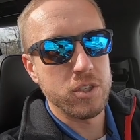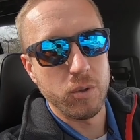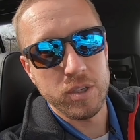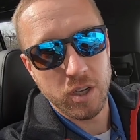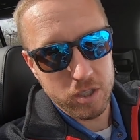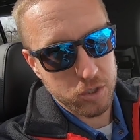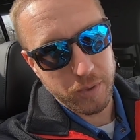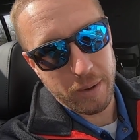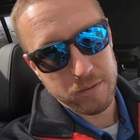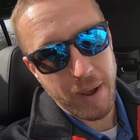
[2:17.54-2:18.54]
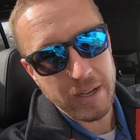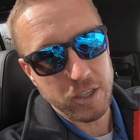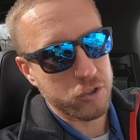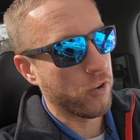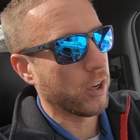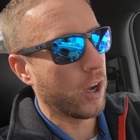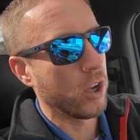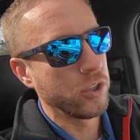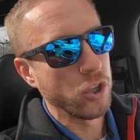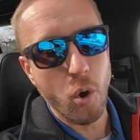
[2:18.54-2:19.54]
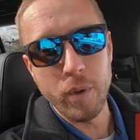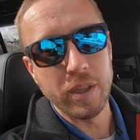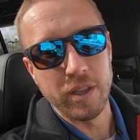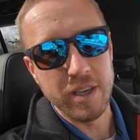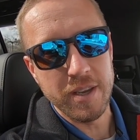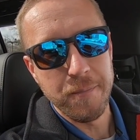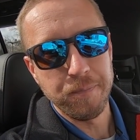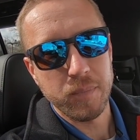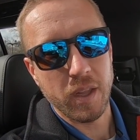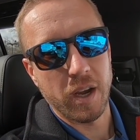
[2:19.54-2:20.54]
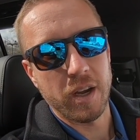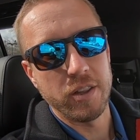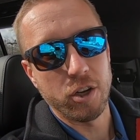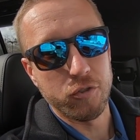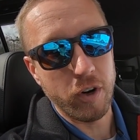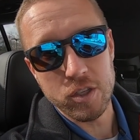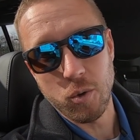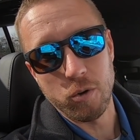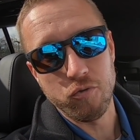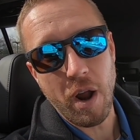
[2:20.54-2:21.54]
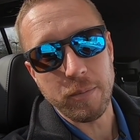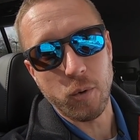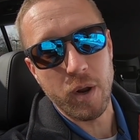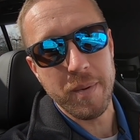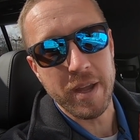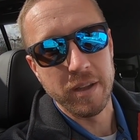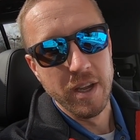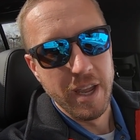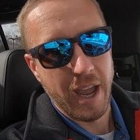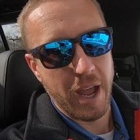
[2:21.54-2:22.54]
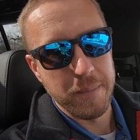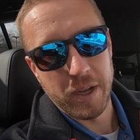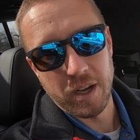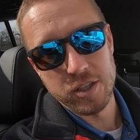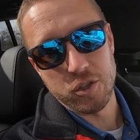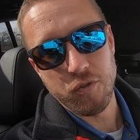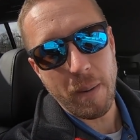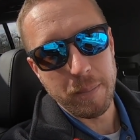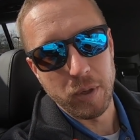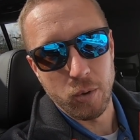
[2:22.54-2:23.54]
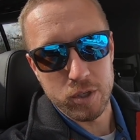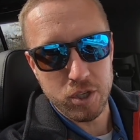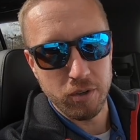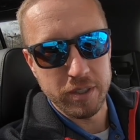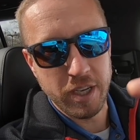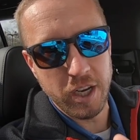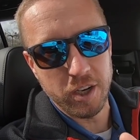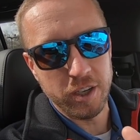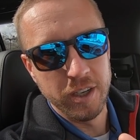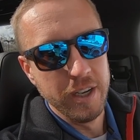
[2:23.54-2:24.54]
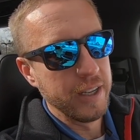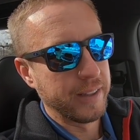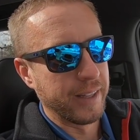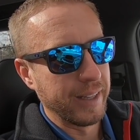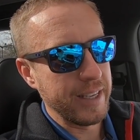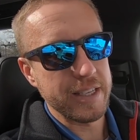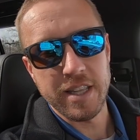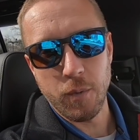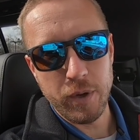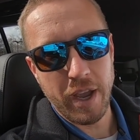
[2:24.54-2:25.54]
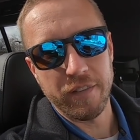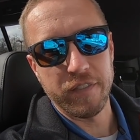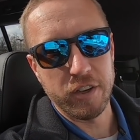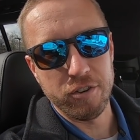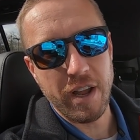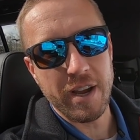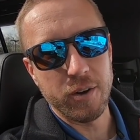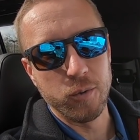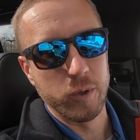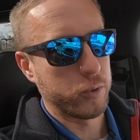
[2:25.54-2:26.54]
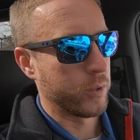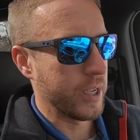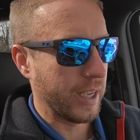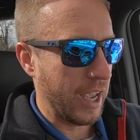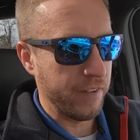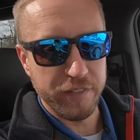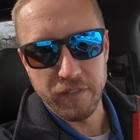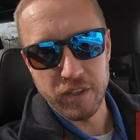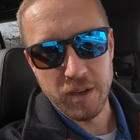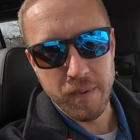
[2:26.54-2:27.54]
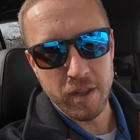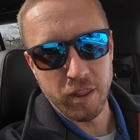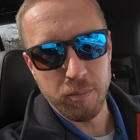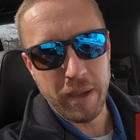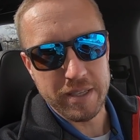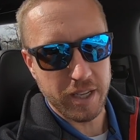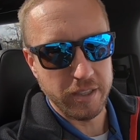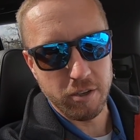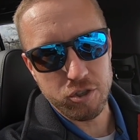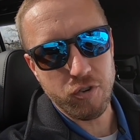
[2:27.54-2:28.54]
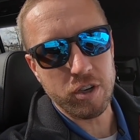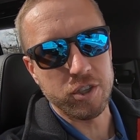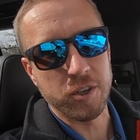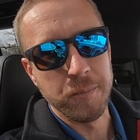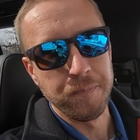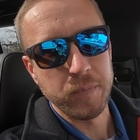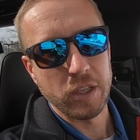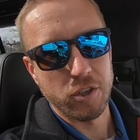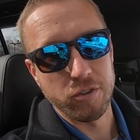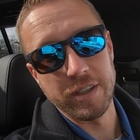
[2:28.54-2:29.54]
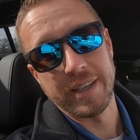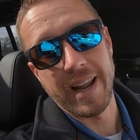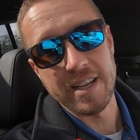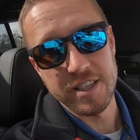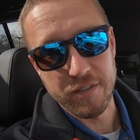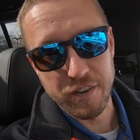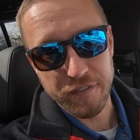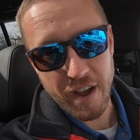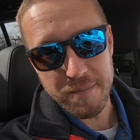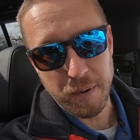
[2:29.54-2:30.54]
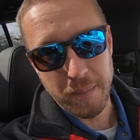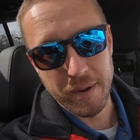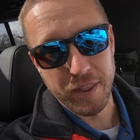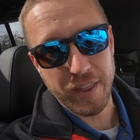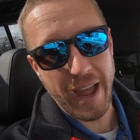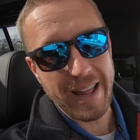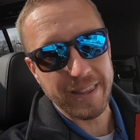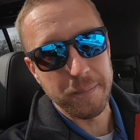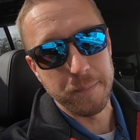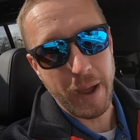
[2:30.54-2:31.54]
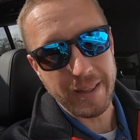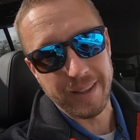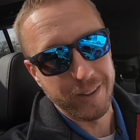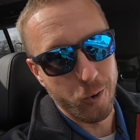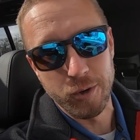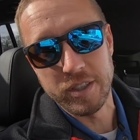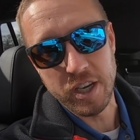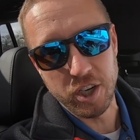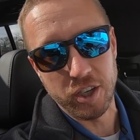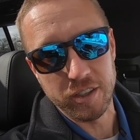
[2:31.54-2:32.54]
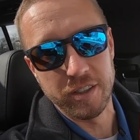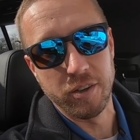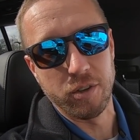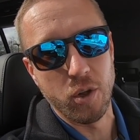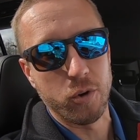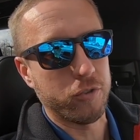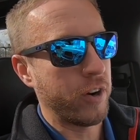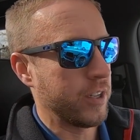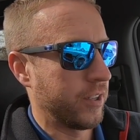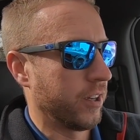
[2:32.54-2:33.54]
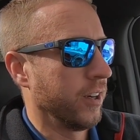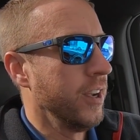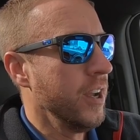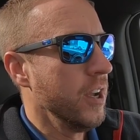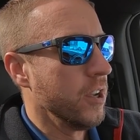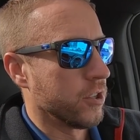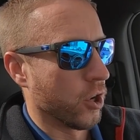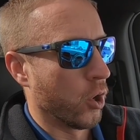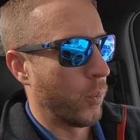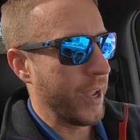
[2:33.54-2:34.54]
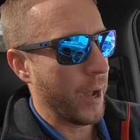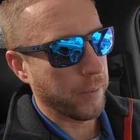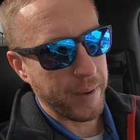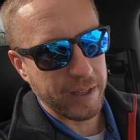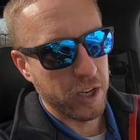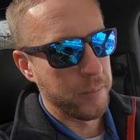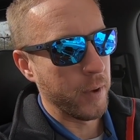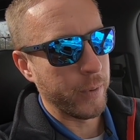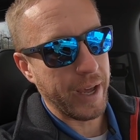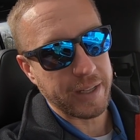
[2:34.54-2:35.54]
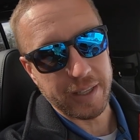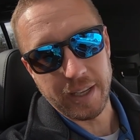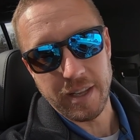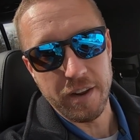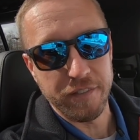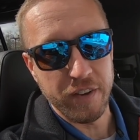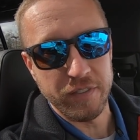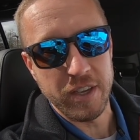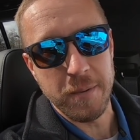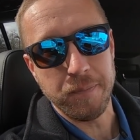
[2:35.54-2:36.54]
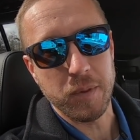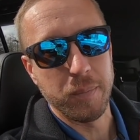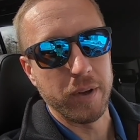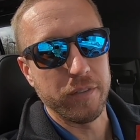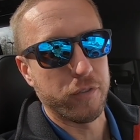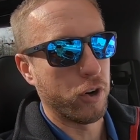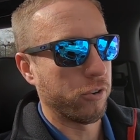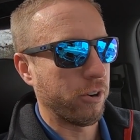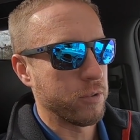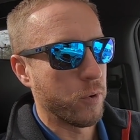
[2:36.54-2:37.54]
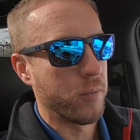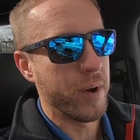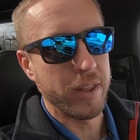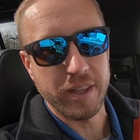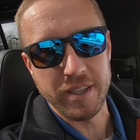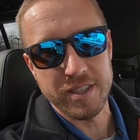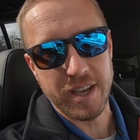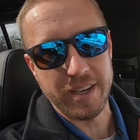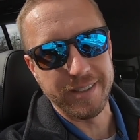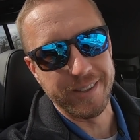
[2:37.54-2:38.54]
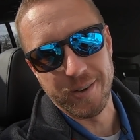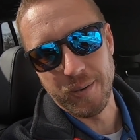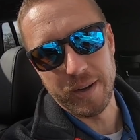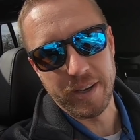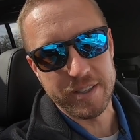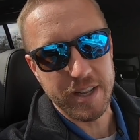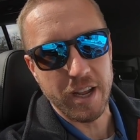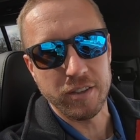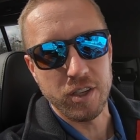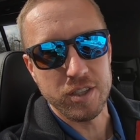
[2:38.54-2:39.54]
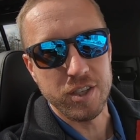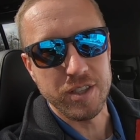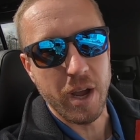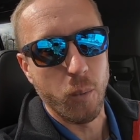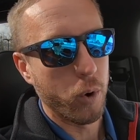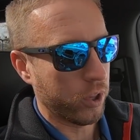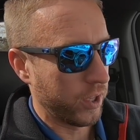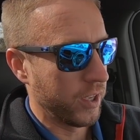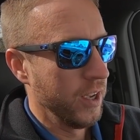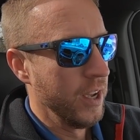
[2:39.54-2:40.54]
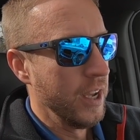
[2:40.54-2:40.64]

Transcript: So this customer that was buying this truck unknowingly. Uh, their credit score dropped quite a bit. And because it dropped below a certain tier, the lease that we had figured out, which was like 850 a month based on their structure, turned into 975 per month at the at the lower tier, you know, the lower credit tier. So we helped them out a little bit. We got it to like 950, but for $100 more a month, they decided, you know what, it's not it's just not worth it.